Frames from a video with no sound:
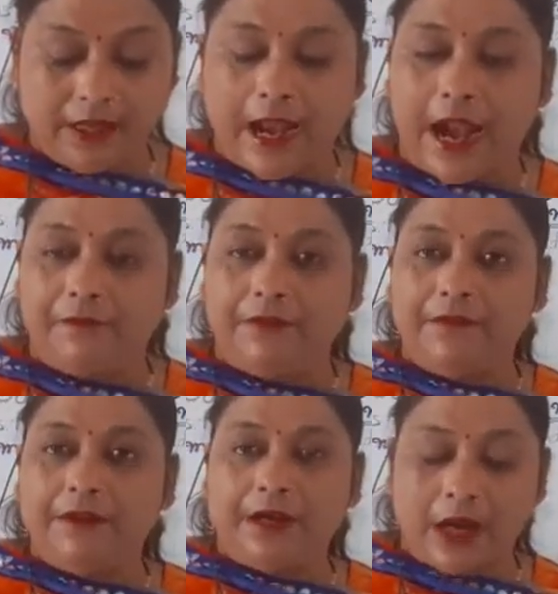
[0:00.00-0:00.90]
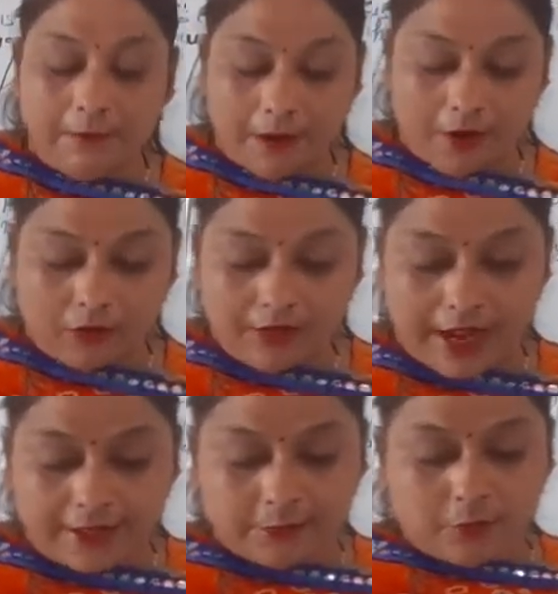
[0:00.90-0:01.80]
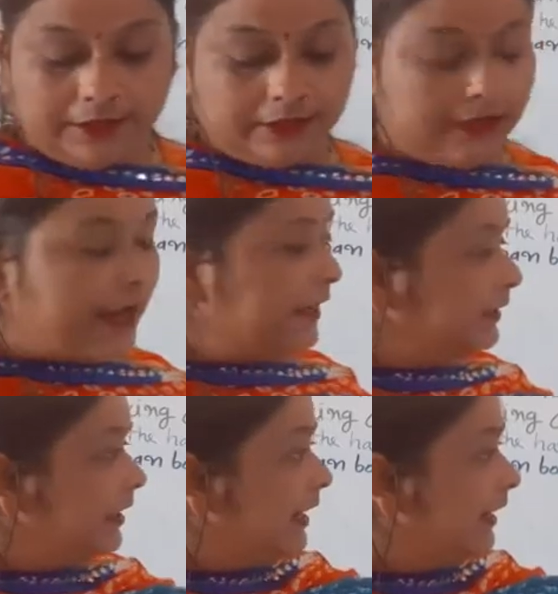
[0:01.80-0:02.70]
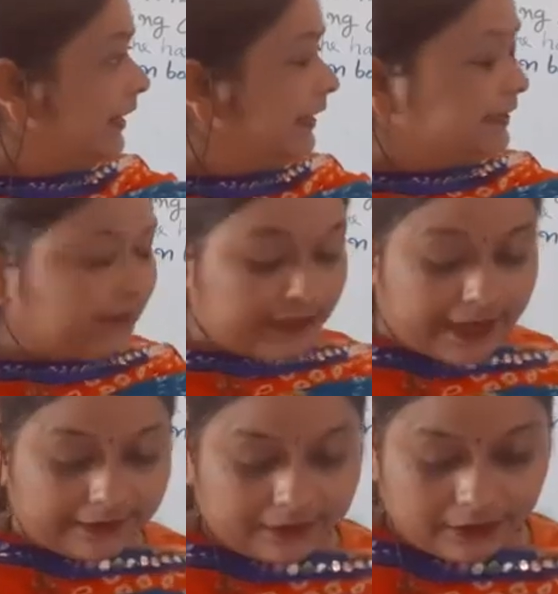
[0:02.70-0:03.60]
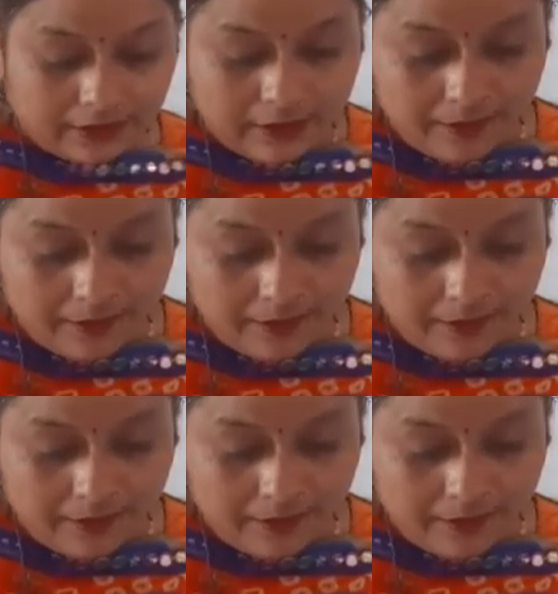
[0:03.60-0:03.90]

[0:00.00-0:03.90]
And we will come about next point. The next layer inside the